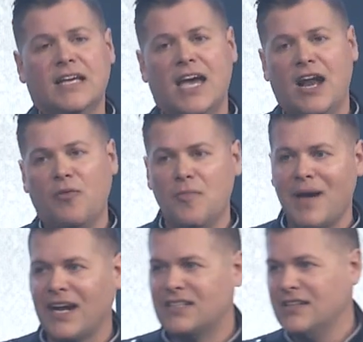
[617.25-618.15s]
And I went
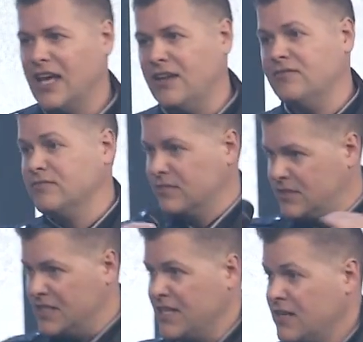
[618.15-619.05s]
back and
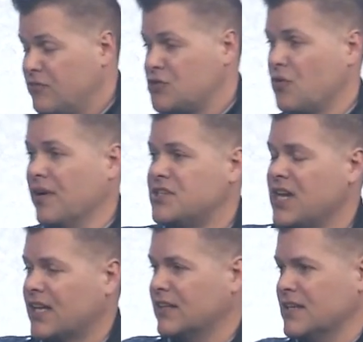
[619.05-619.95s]
did the inventory
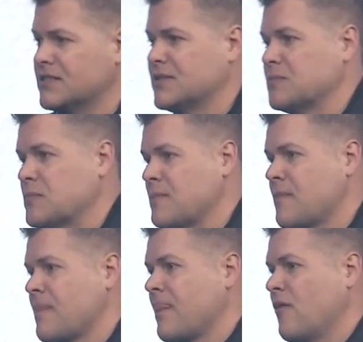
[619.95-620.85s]
checklist.
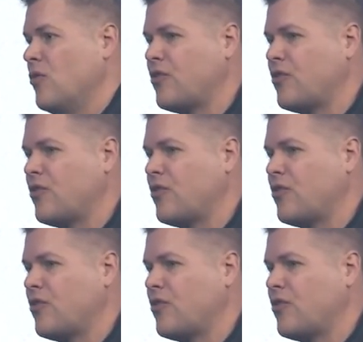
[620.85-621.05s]
Well,